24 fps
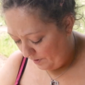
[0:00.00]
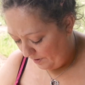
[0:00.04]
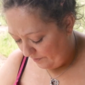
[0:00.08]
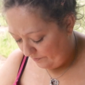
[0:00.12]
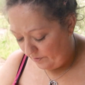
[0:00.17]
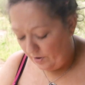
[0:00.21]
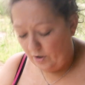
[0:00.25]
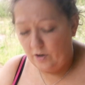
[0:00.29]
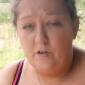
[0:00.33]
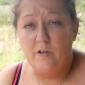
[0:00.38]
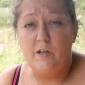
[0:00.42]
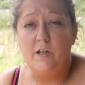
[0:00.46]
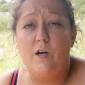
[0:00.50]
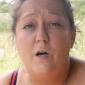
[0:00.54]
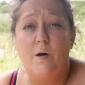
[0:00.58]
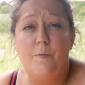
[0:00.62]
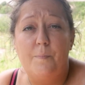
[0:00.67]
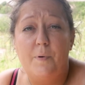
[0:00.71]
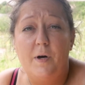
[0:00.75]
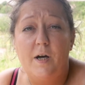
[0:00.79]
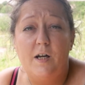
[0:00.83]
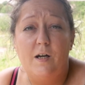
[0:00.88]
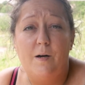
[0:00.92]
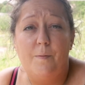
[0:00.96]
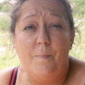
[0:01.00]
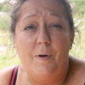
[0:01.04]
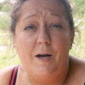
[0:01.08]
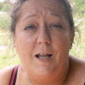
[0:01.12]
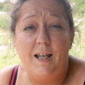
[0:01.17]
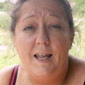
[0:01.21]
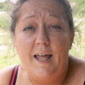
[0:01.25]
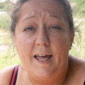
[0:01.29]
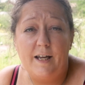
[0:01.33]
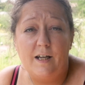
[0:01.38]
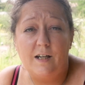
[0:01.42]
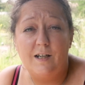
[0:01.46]
I've currently got a bite on my
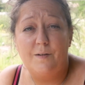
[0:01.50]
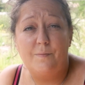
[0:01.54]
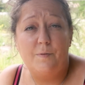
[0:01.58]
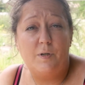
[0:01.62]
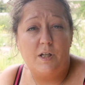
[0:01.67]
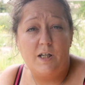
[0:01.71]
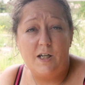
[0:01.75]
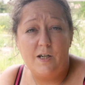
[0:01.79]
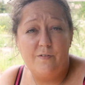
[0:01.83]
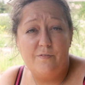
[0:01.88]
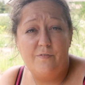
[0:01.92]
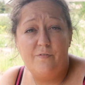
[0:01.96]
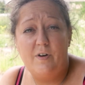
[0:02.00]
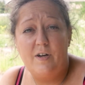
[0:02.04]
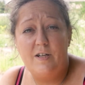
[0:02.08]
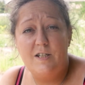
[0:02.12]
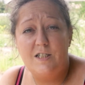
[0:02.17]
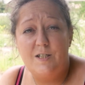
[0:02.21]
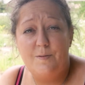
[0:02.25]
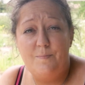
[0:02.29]
leg and I'm going to go and find